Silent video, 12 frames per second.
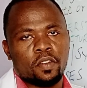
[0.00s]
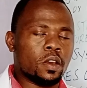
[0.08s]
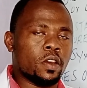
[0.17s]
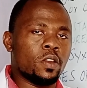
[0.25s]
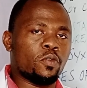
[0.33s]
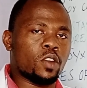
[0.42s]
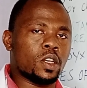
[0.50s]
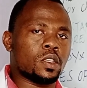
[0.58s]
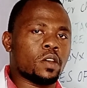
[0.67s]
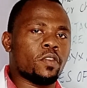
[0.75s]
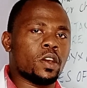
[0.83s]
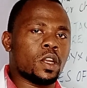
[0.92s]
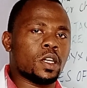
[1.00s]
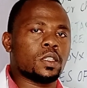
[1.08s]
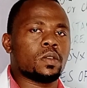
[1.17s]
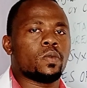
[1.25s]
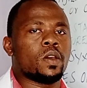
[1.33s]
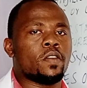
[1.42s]
influenza
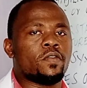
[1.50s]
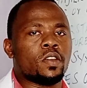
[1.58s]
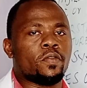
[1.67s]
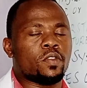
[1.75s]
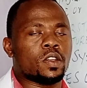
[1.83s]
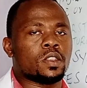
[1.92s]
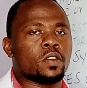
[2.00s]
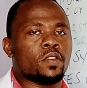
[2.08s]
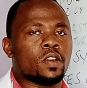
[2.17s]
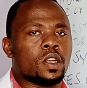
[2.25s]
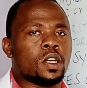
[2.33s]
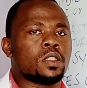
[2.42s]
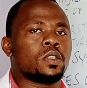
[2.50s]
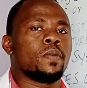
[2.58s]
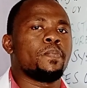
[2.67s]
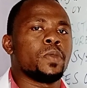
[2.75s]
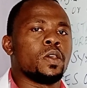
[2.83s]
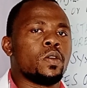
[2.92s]
virus, we have influenza virus,
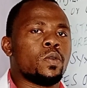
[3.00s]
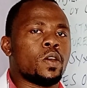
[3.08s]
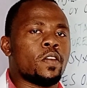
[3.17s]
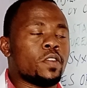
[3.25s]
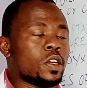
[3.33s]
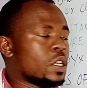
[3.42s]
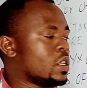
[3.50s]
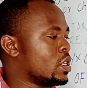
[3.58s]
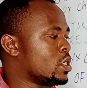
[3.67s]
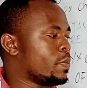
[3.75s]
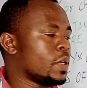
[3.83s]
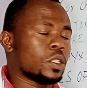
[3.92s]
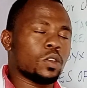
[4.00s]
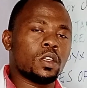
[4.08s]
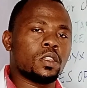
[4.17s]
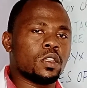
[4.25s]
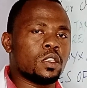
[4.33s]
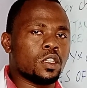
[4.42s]
we have respiratory
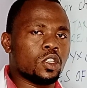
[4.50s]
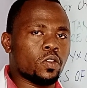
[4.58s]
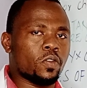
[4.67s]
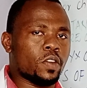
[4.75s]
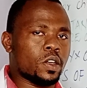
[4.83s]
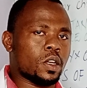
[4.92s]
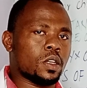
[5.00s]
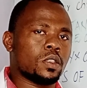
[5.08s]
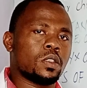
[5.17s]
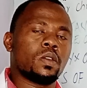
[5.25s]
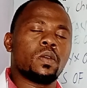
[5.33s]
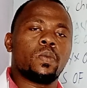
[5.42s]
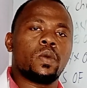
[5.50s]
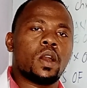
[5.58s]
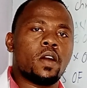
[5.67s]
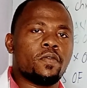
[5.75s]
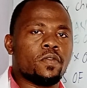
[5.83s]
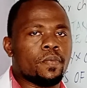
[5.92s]
syncytial virus, we
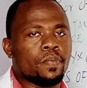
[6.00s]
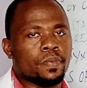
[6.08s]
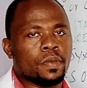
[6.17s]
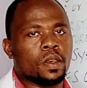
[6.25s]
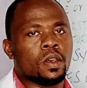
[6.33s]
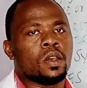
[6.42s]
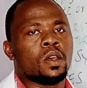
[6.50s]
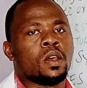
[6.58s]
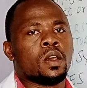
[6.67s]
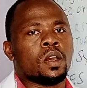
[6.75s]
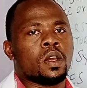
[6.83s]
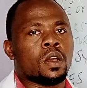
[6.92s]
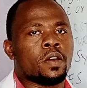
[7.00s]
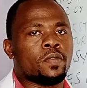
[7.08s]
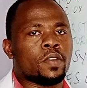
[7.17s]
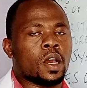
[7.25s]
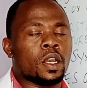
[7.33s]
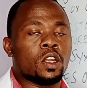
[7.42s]
have
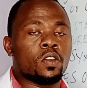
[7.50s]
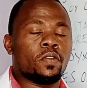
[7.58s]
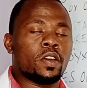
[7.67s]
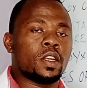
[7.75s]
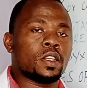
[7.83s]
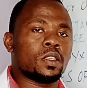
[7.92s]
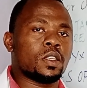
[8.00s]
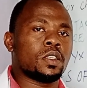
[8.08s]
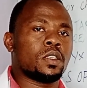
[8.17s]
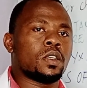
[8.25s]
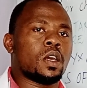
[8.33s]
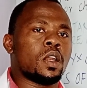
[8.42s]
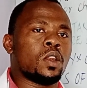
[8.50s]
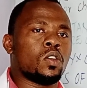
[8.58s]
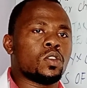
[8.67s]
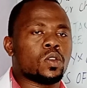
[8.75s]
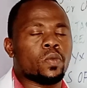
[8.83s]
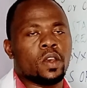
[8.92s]
adenoviruses, and
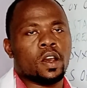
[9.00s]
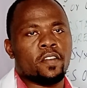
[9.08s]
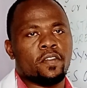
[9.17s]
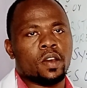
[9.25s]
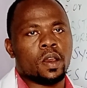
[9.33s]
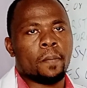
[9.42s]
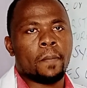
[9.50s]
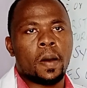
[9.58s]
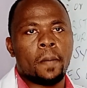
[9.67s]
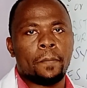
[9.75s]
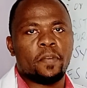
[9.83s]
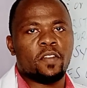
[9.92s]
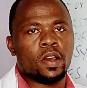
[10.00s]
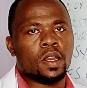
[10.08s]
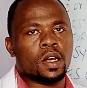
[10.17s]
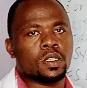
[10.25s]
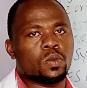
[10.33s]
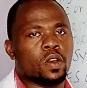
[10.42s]
also we have mumps
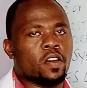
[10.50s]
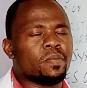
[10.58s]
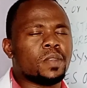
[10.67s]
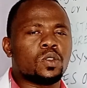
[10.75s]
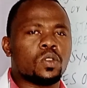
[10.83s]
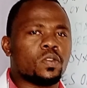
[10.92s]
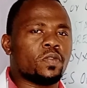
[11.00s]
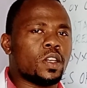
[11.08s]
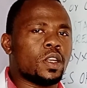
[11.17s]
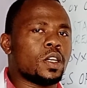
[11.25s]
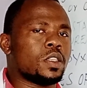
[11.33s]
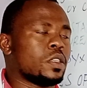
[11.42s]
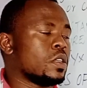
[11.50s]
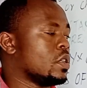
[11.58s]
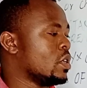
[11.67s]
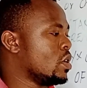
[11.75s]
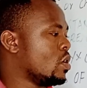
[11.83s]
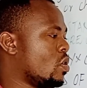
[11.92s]
virus, we have measles virus.
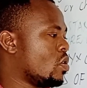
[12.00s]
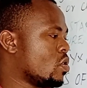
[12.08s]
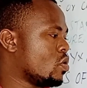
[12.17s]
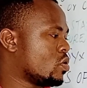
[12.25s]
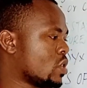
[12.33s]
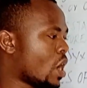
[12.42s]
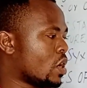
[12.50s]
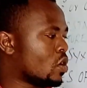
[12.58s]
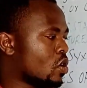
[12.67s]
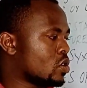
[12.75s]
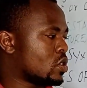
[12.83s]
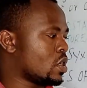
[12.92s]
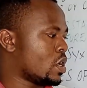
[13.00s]
All those can cause